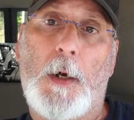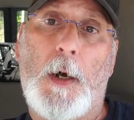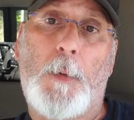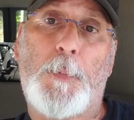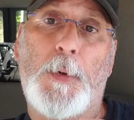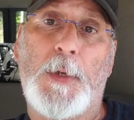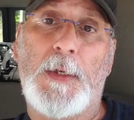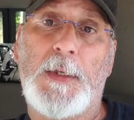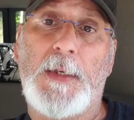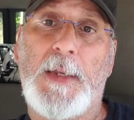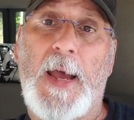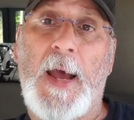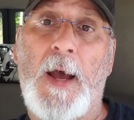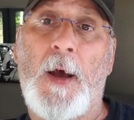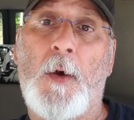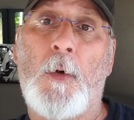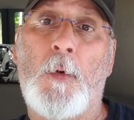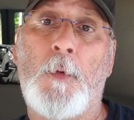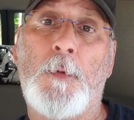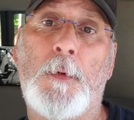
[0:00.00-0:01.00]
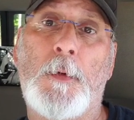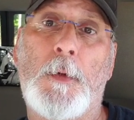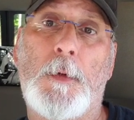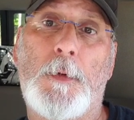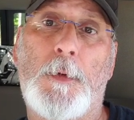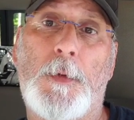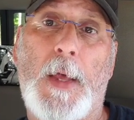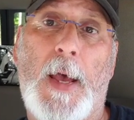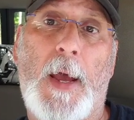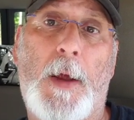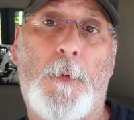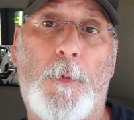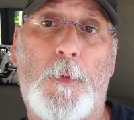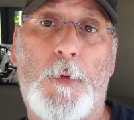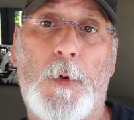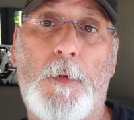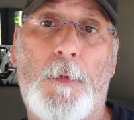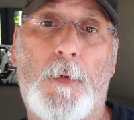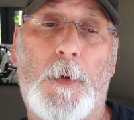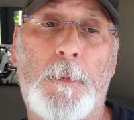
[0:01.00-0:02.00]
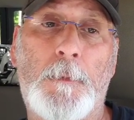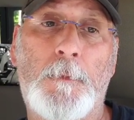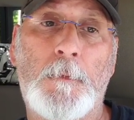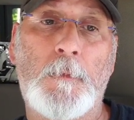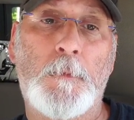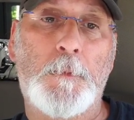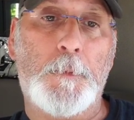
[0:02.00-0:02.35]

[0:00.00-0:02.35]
up and down that river.